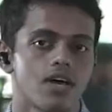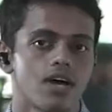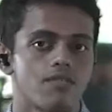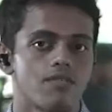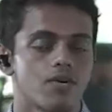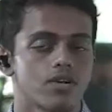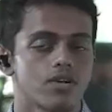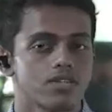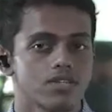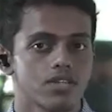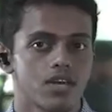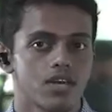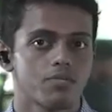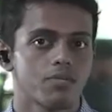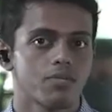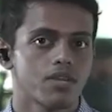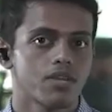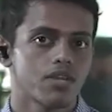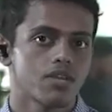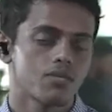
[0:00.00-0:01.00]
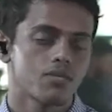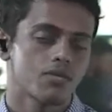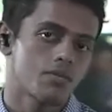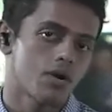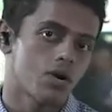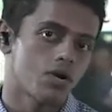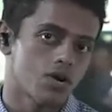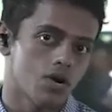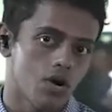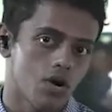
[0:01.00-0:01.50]
voicing their opinion
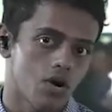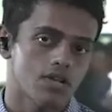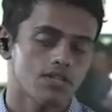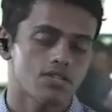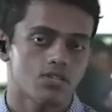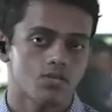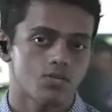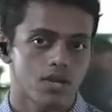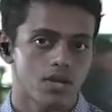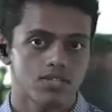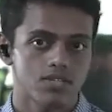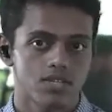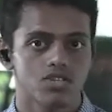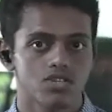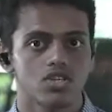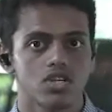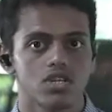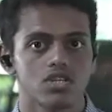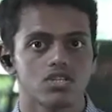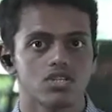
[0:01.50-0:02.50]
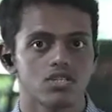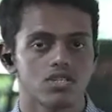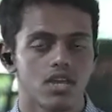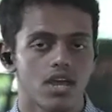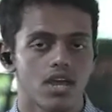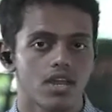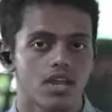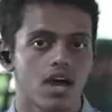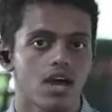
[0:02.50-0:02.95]
on coins as well as exchanges that